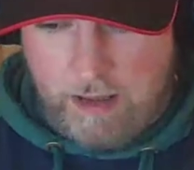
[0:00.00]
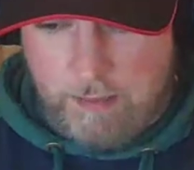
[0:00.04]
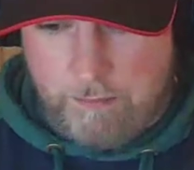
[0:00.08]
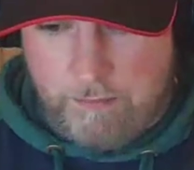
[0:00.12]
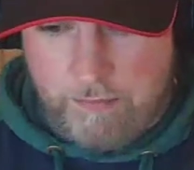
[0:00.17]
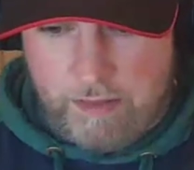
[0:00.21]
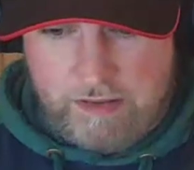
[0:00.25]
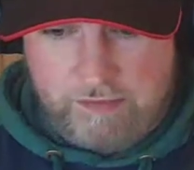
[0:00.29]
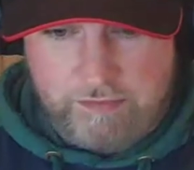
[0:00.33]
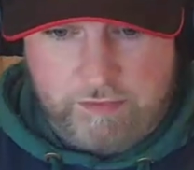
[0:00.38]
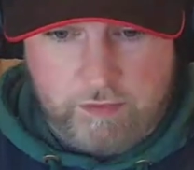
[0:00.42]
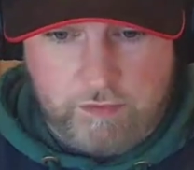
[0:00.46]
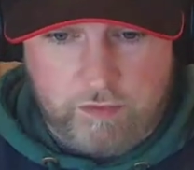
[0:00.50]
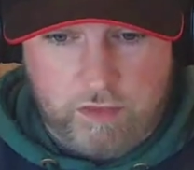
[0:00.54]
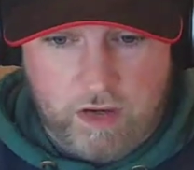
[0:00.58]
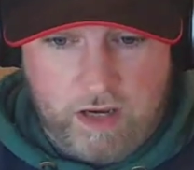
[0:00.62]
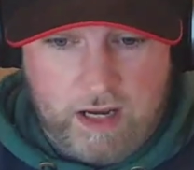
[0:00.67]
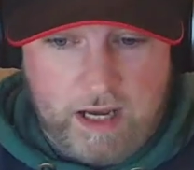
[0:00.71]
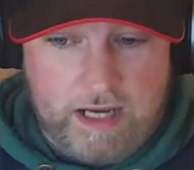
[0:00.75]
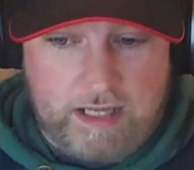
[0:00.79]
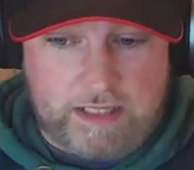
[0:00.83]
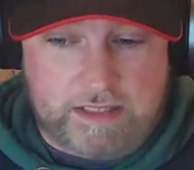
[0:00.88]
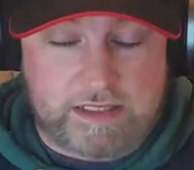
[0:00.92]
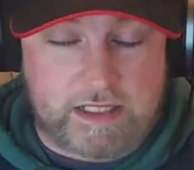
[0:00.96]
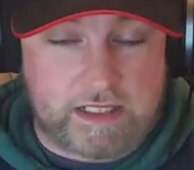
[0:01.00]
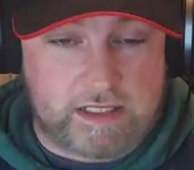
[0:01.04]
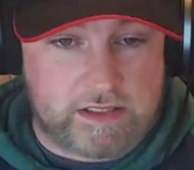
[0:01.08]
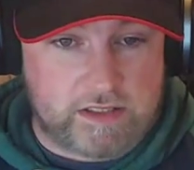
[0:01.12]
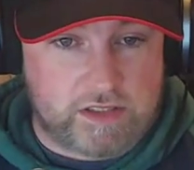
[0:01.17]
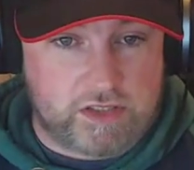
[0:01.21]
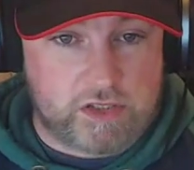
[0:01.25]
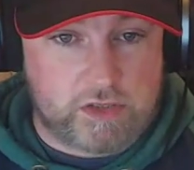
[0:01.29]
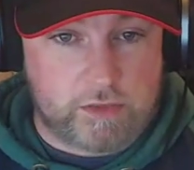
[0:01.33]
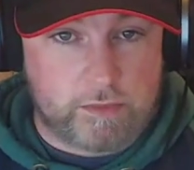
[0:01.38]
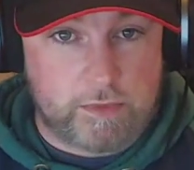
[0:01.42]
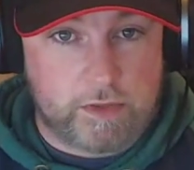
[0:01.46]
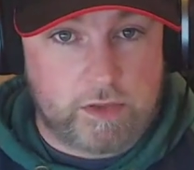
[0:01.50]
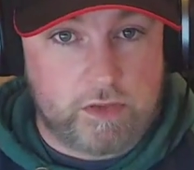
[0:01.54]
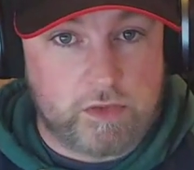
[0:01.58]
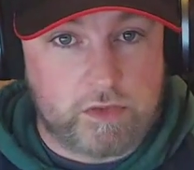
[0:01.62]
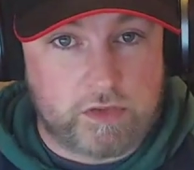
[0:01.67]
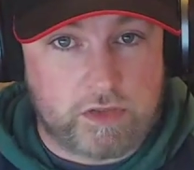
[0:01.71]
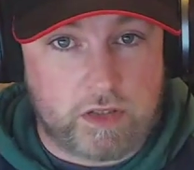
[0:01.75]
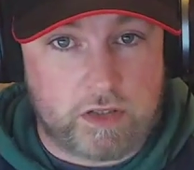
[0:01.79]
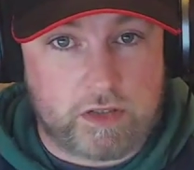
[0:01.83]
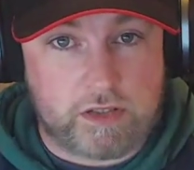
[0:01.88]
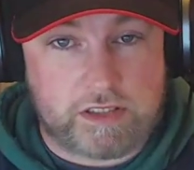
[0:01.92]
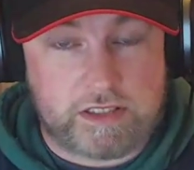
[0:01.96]
if you've got access to somebody who's
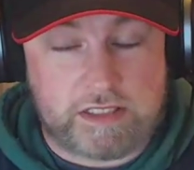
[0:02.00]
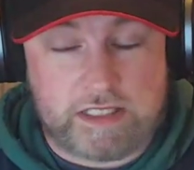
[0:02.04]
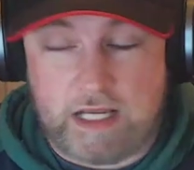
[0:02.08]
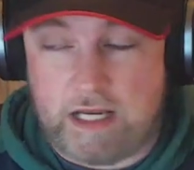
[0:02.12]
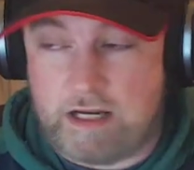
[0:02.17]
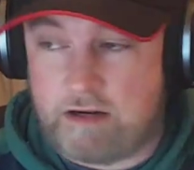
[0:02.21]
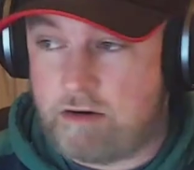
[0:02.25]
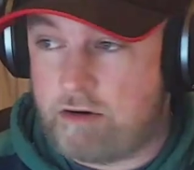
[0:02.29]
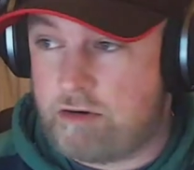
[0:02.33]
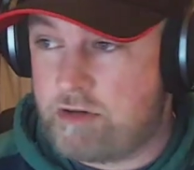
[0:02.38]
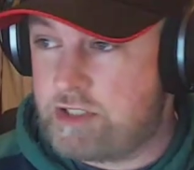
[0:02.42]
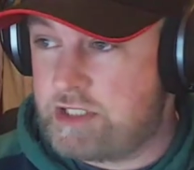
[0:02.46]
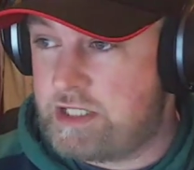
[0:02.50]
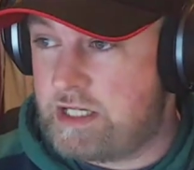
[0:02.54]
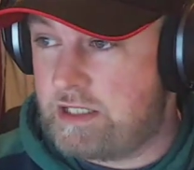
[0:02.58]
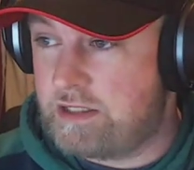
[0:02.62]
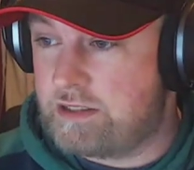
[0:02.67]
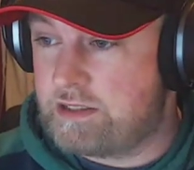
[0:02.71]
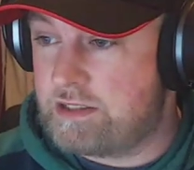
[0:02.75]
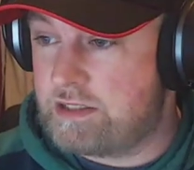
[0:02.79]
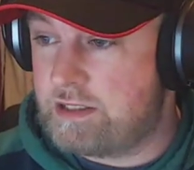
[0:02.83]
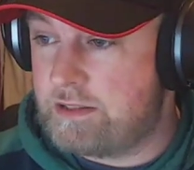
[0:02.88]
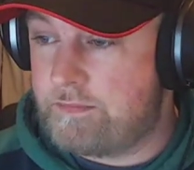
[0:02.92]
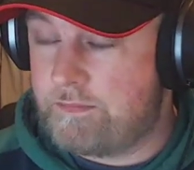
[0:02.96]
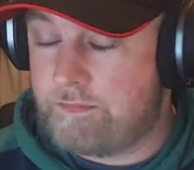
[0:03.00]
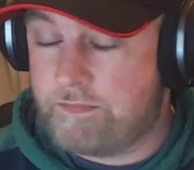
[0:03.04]
got a cellar or a shelter.